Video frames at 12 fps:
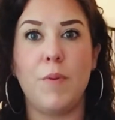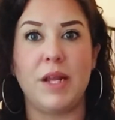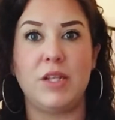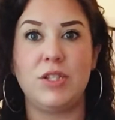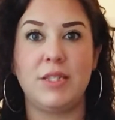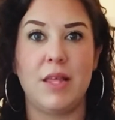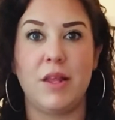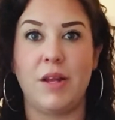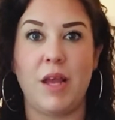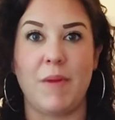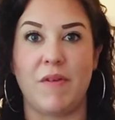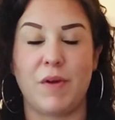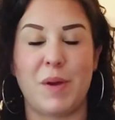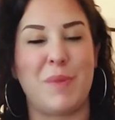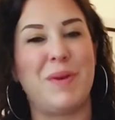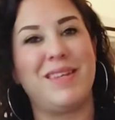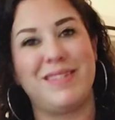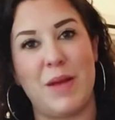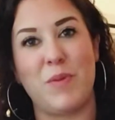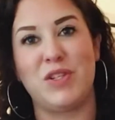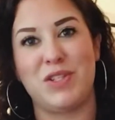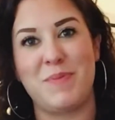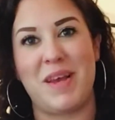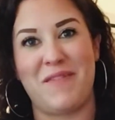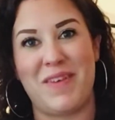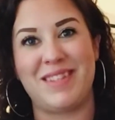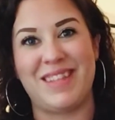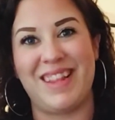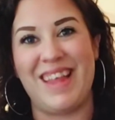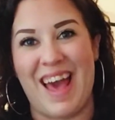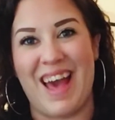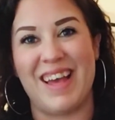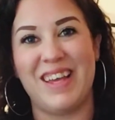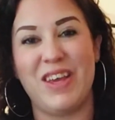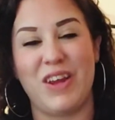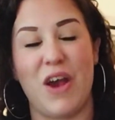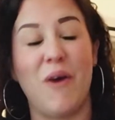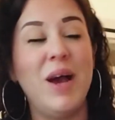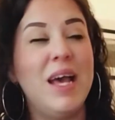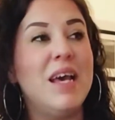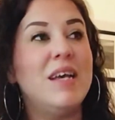but I just see their name everywhere because them are just manifesting that, you know?